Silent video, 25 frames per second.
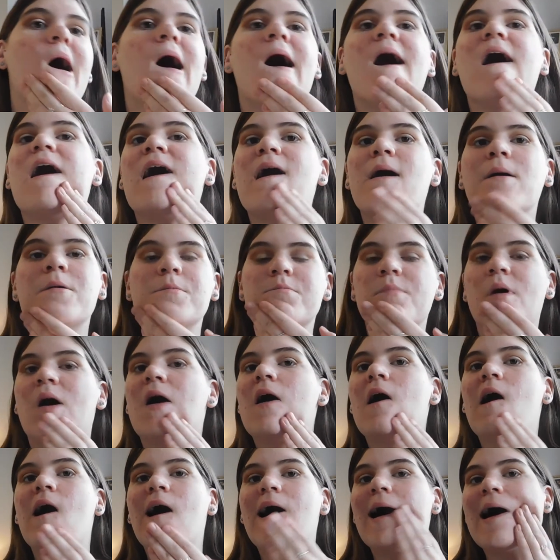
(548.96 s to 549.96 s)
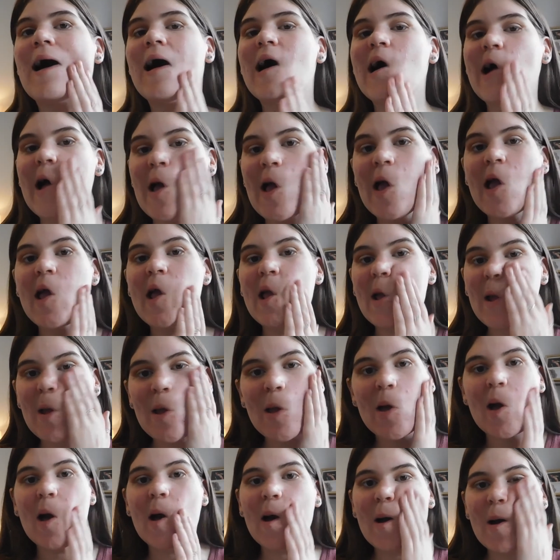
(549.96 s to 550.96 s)

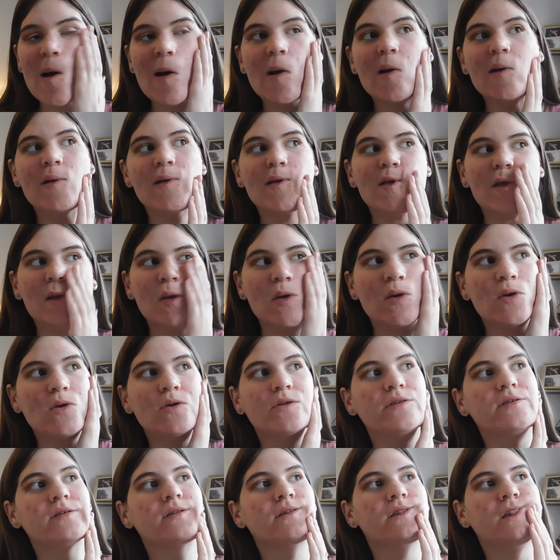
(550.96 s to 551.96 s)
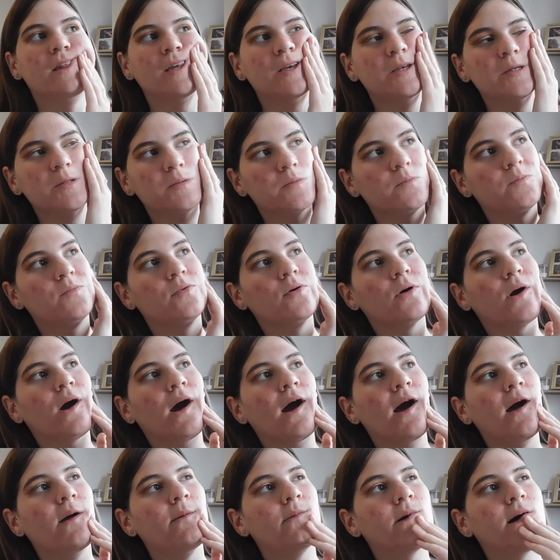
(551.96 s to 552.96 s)
I used this
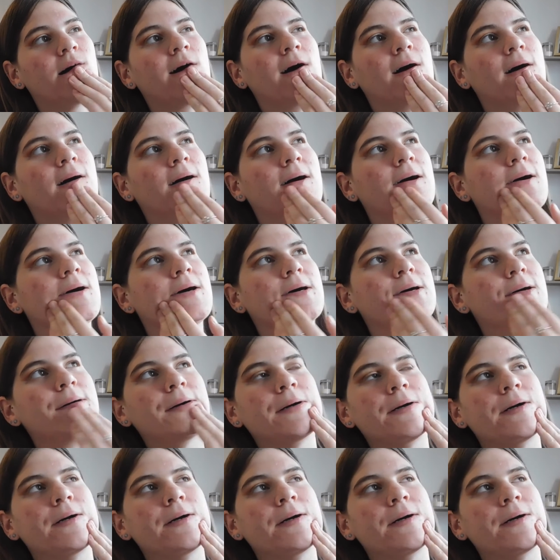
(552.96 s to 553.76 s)
primer...